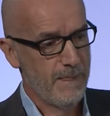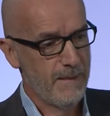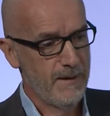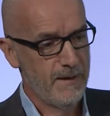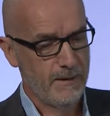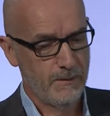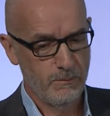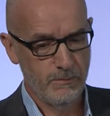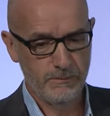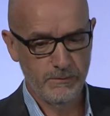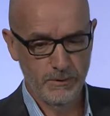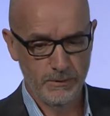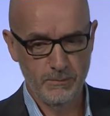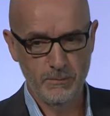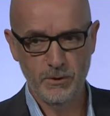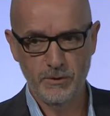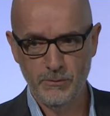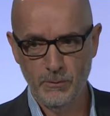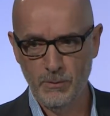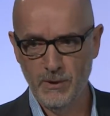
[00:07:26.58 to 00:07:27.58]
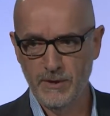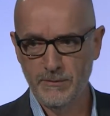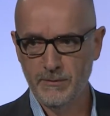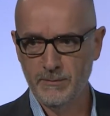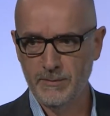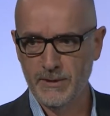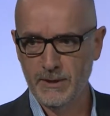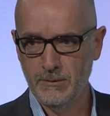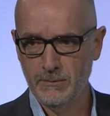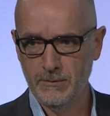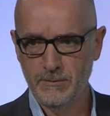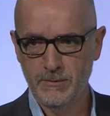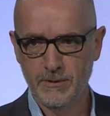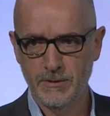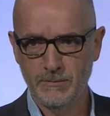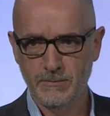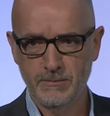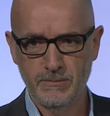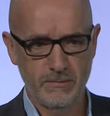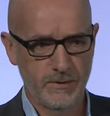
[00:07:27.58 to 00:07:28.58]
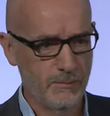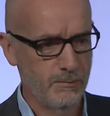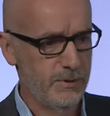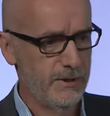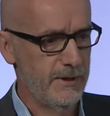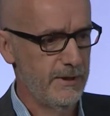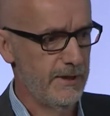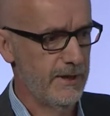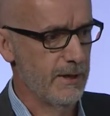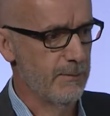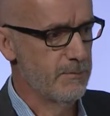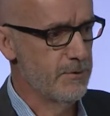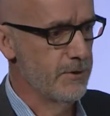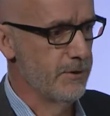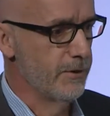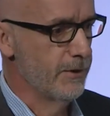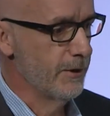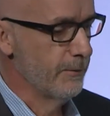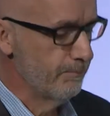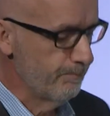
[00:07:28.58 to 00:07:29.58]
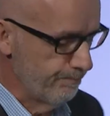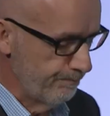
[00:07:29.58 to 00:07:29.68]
And we've got to move away from that. We've got to completely upturn it.